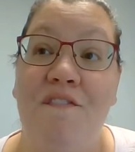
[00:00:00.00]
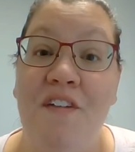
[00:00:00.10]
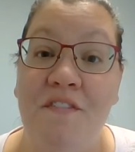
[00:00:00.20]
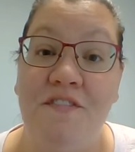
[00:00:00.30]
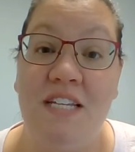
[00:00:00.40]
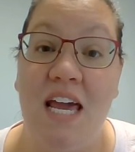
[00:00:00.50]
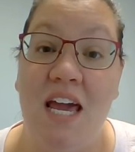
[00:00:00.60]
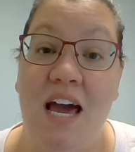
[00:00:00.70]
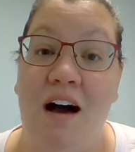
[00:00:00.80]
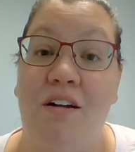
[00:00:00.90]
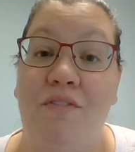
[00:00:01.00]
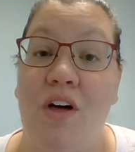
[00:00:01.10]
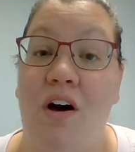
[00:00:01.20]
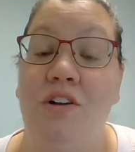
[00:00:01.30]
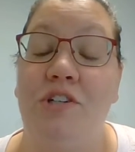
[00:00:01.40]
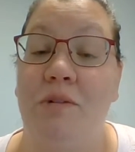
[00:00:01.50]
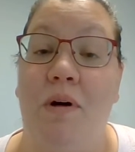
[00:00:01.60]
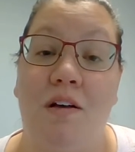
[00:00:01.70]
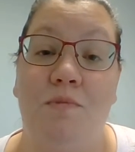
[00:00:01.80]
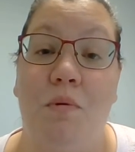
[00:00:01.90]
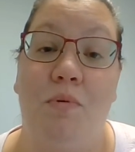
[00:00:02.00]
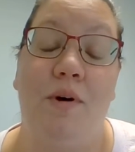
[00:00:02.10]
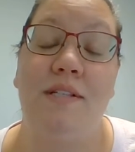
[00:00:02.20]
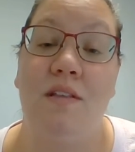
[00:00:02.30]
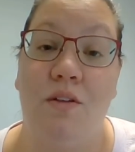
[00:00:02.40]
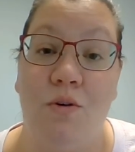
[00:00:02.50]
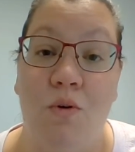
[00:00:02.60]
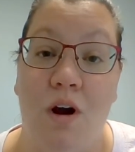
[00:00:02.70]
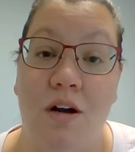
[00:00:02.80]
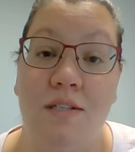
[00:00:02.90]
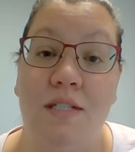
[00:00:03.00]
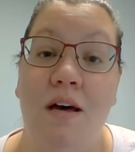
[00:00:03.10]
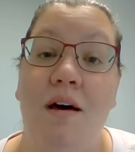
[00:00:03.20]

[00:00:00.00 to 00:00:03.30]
50 out of the 100 possible points in the course